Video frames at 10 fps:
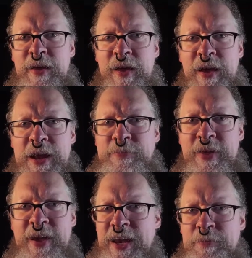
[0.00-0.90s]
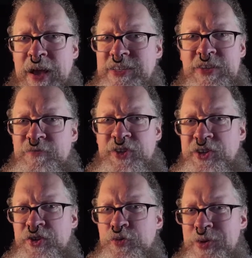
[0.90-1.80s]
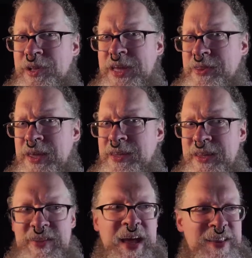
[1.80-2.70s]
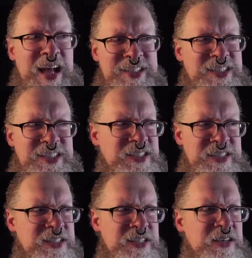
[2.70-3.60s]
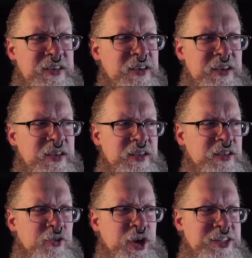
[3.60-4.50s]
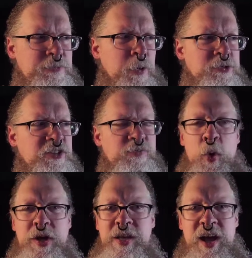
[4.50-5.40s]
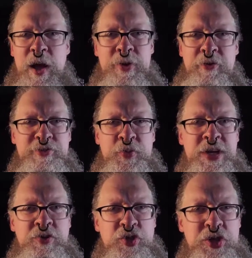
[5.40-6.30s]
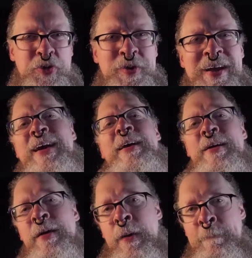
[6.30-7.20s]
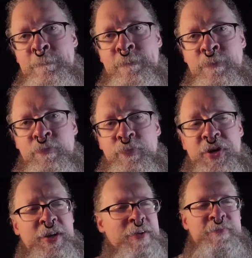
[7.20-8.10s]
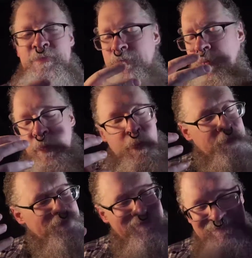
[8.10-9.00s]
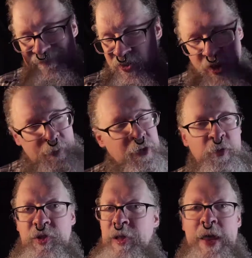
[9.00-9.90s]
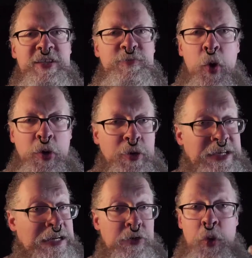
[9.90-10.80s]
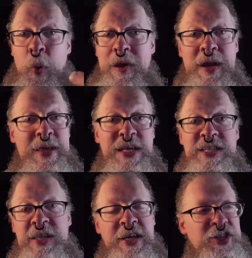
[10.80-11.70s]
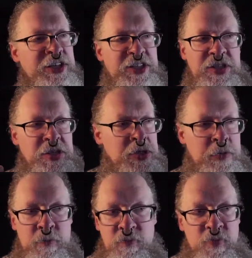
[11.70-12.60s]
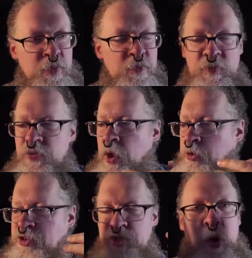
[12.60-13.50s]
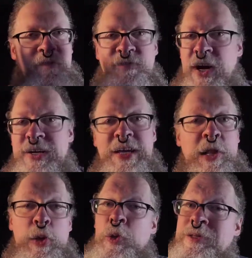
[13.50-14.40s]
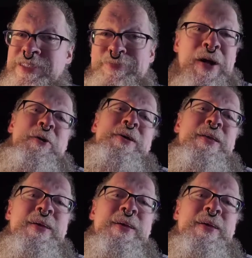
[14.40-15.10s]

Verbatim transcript: And I'm thinking to myself, do you really think that, that that's. You're not supposed to smoke in the common areas. What are you doing? But something with a lot of smokers, I don't know what it is. They just. They're so fucking clueless about it.